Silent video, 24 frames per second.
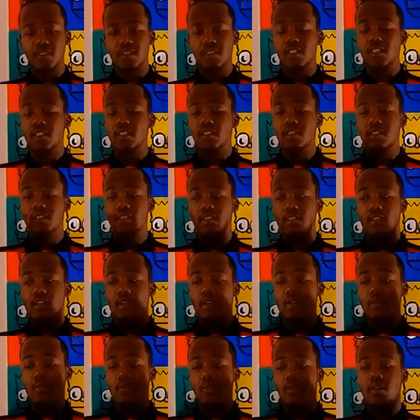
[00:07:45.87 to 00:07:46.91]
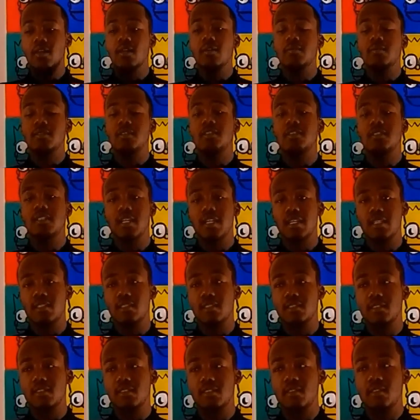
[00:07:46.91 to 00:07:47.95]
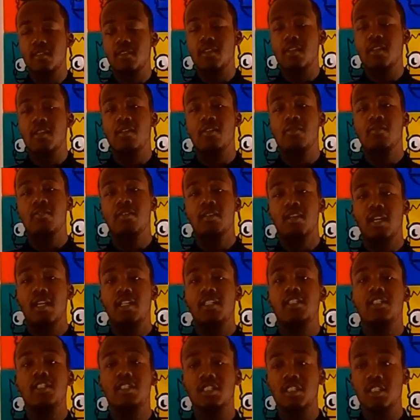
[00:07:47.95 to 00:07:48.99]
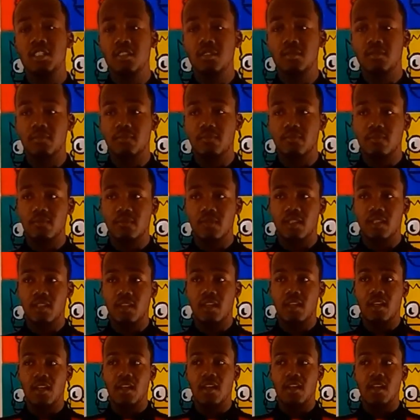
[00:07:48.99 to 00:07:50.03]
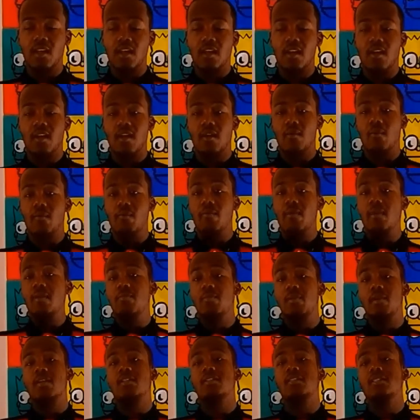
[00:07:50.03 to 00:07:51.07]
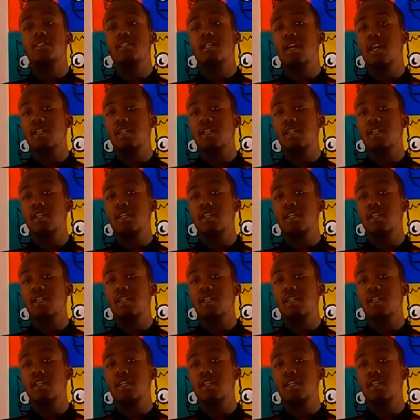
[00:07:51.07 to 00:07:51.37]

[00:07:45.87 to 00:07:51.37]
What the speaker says: Just when it comes to sex in a relationship, me personally,